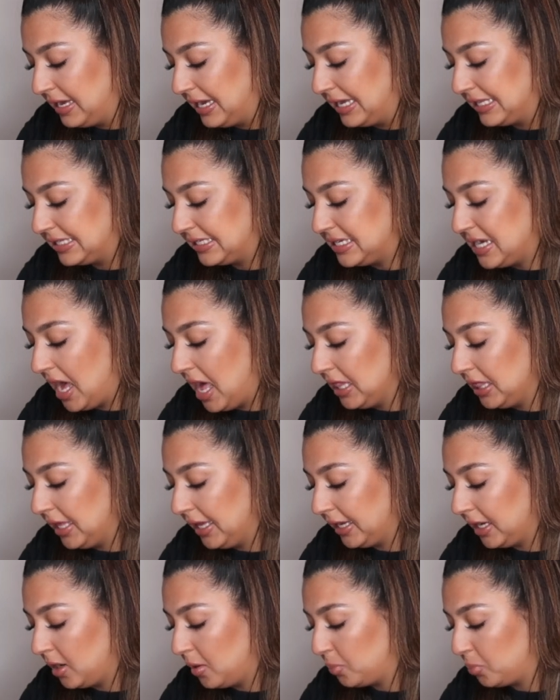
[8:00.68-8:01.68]
It's not
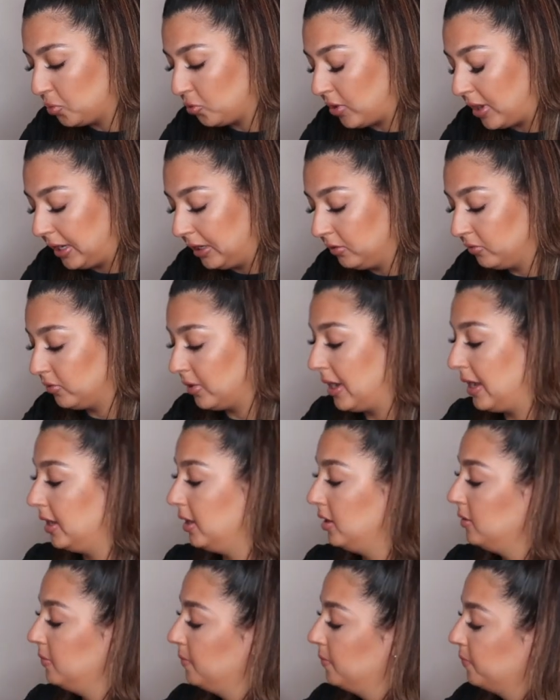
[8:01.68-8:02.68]
like a bright
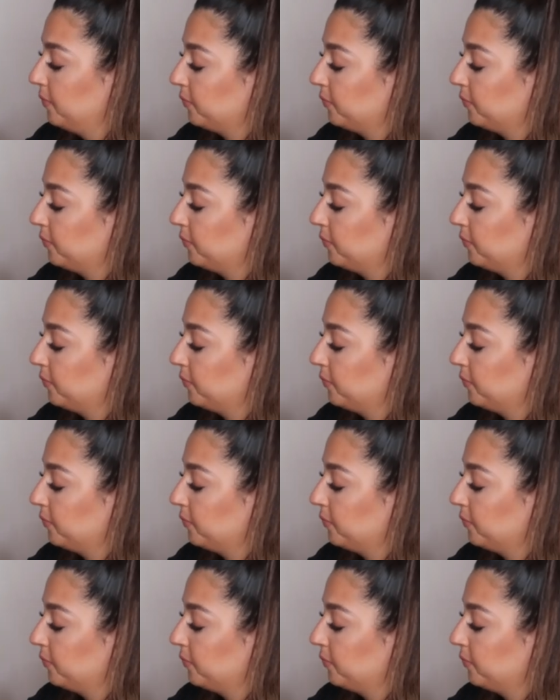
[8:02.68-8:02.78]
red.